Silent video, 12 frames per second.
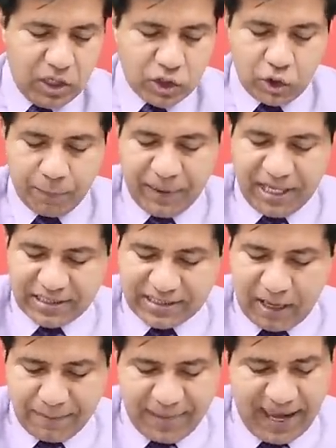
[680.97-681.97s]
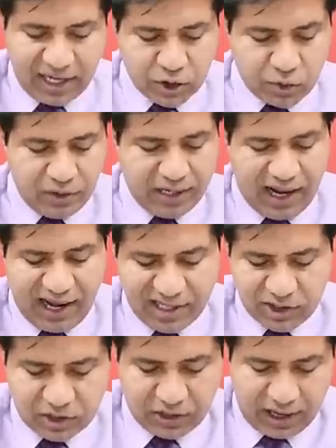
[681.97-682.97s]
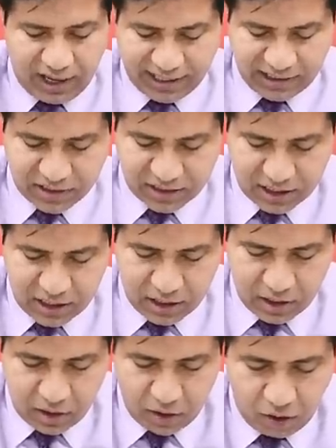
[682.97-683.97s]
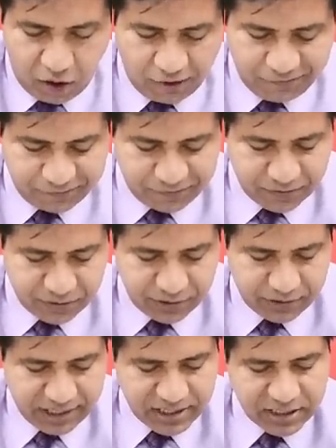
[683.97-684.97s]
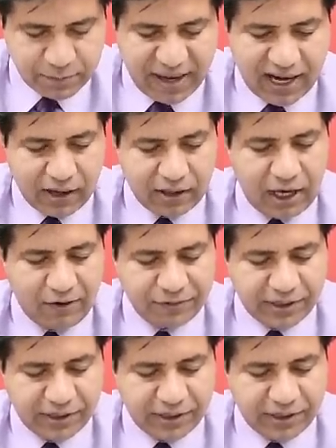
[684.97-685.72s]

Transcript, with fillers: So please come back to last lines of this paragraph.